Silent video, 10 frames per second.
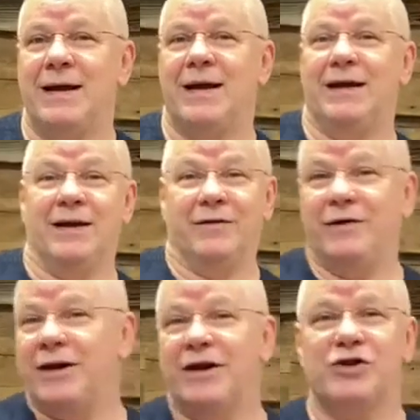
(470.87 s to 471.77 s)
And in
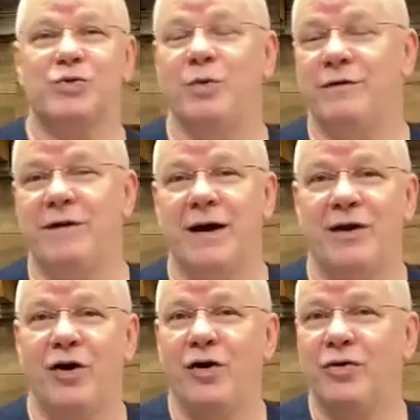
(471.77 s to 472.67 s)
Leviticus, when we find
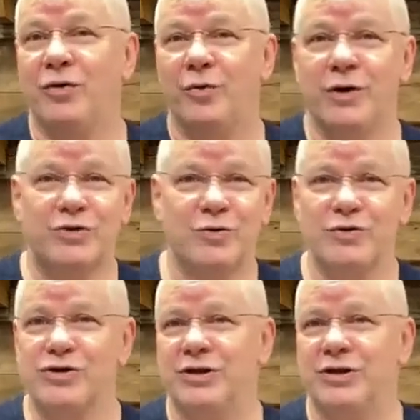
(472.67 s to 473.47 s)
all the rituals